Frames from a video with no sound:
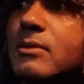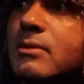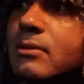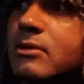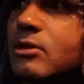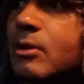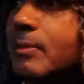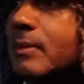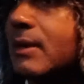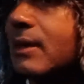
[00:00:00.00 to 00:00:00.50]

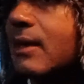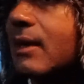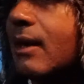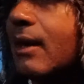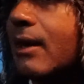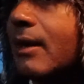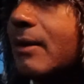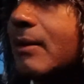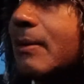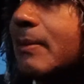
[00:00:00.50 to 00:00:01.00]
jump in the
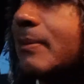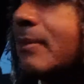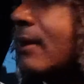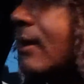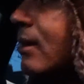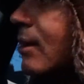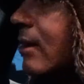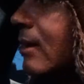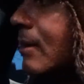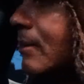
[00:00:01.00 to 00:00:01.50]
car and then
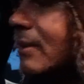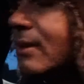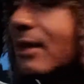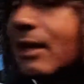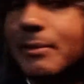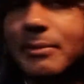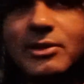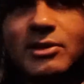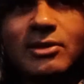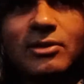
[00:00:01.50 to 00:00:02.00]

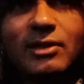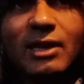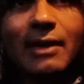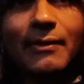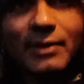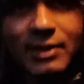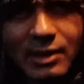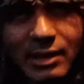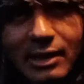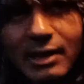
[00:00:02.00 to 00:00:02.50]
Dad would just
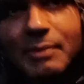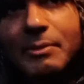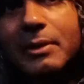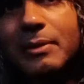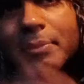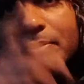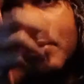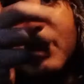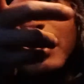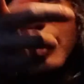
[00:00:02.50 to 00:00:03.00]
drive us here,
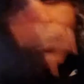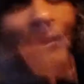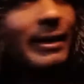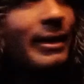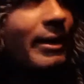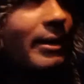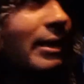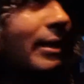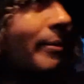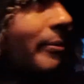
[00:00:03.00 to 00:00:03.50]
we'd park
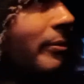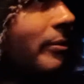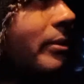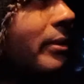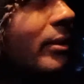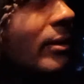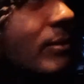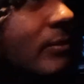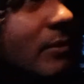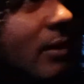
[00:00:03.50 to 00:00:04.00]
there, and then
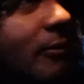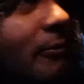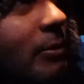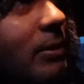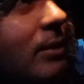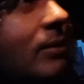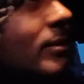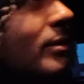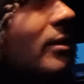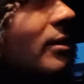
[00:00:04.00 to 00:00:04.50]
we'd have
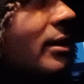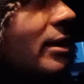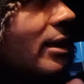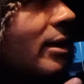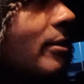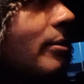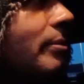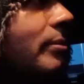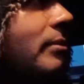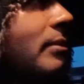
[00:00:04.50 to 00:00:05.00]
our
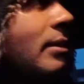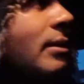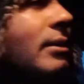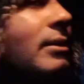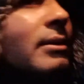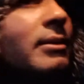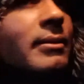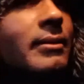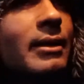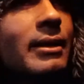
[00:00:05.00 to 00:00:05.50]
tea up
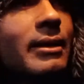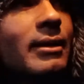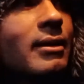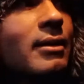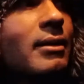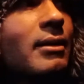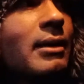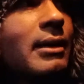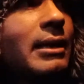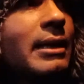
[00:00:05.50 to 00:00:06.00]
there,
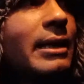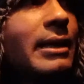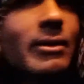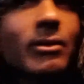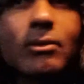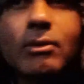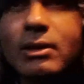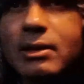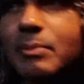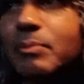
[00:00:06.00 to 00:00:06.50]
and then
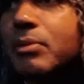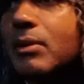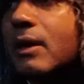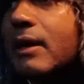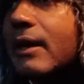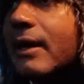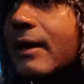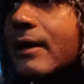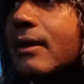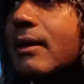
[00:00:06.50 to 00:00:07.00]
I'd go to
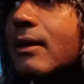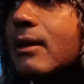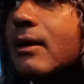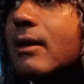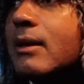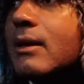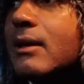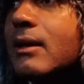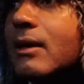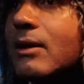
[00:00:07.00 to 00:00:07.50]
play.
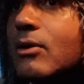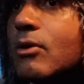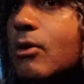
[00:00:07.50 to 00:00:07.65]
I'd